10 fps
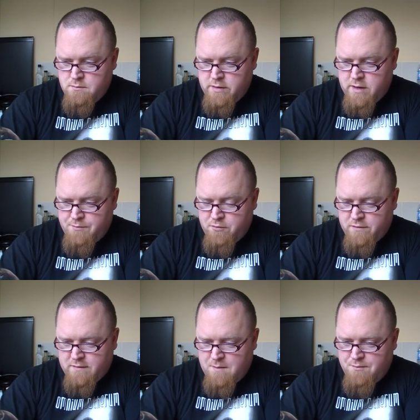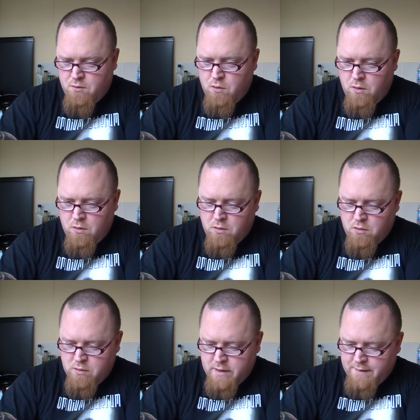one of the brewers they brought,
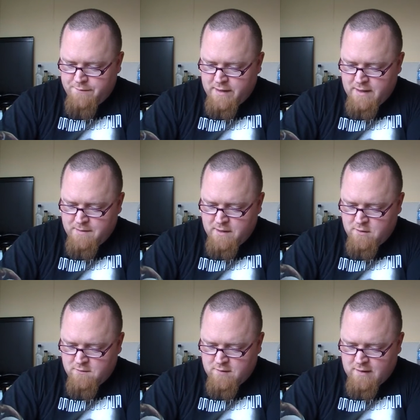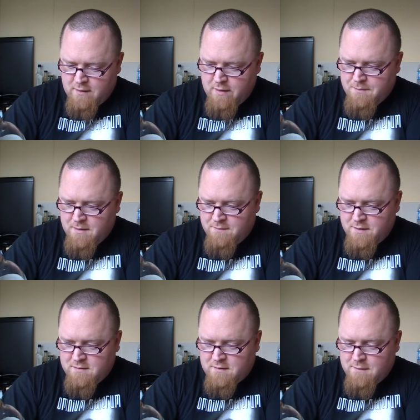or another name they use for the low
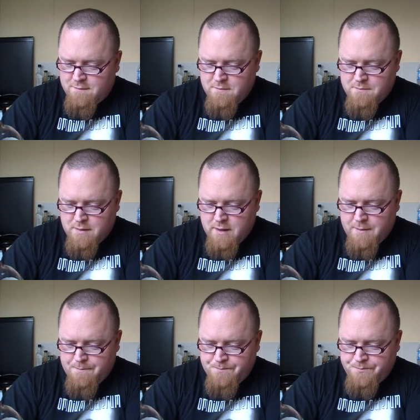ABV stuff. But